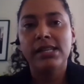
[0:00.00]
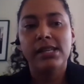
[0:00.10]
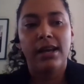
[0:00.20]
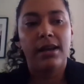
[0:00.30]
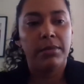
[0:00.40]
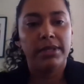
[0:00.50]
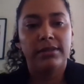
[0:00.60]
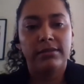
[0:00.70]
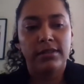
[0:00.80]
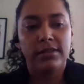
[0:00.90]
But
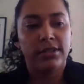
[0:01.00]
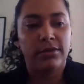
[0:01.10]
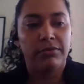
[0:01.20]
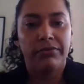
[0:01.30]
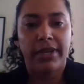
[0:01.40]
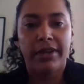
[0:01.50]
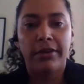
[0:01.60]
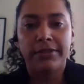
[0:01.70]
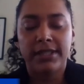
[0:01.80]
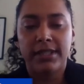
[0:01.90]
also very
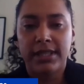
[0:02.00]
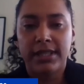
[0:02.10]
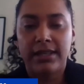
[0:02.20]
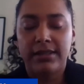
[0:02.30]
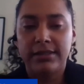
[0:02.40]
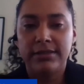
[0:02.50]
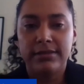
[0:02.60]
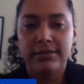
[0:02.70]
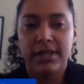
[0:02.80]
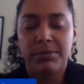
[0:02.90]
often, I think
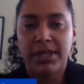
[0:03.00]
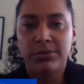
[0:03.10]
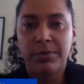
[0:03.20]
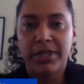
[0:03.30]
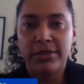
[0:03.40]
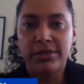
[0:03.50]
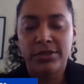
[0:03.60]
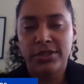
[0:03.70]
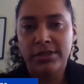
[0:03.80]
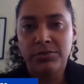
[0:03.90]
EPDs will be used
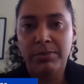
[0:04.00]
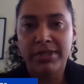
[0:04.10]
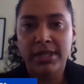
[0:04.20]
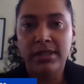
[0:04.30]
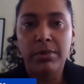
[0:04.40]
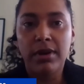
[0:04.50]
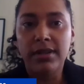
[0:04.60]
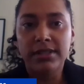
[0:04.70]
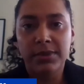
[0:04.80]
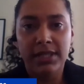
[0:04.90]
to just represent our
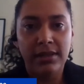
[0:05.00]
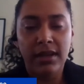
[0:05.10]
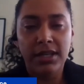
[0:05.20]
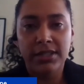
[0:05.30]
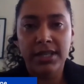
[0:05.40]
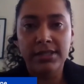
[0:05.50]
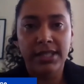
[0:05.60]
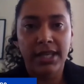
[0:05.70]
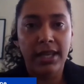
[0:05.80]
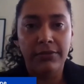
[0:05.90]
products within a larger
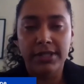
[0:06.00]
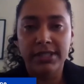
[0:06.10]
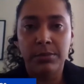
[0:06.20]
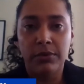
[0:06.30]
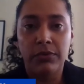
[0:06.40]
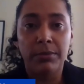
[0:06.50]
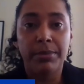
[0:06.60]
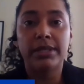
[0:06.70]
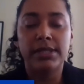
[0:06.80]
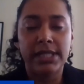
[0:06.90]
LCA, for example, for a
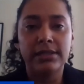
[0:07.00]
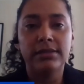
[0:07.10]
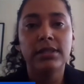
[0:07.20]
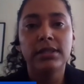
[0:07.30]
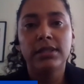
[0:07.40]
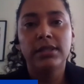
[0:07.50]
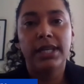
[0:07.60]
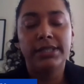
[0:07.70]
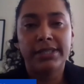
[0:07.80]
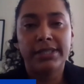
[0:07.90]
building,
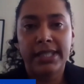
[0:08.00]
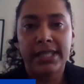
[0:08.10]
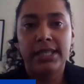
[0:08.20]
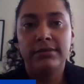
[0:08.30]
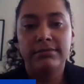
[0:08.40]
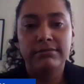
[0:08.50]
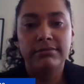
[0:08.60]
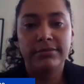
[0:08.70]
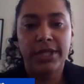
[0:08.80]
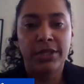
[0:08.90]
and just see,
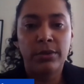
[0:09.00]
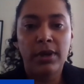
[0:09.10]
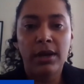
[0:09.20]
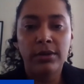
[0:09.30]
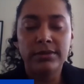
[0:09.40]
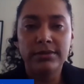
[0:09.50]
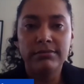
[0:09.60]
how